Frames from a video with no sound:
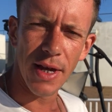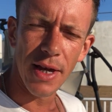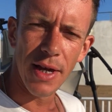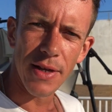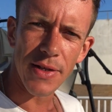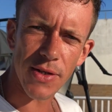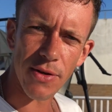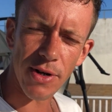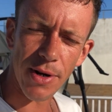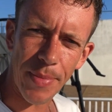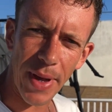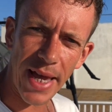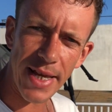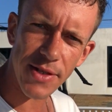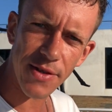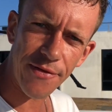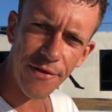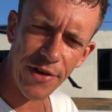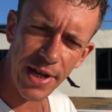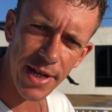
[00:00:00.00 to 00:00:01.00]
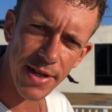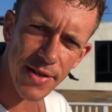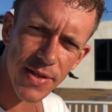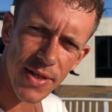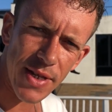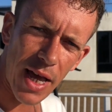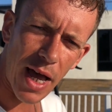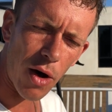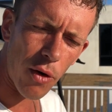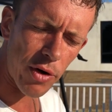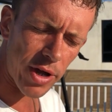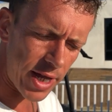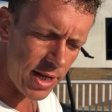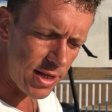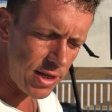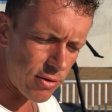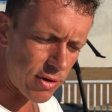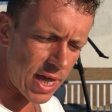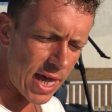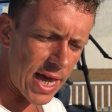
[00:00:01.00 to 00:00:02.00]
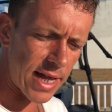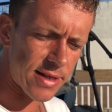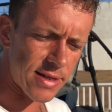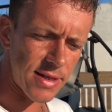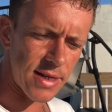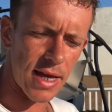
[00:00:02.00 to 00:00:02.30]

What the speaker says: So the best thing is, how can you get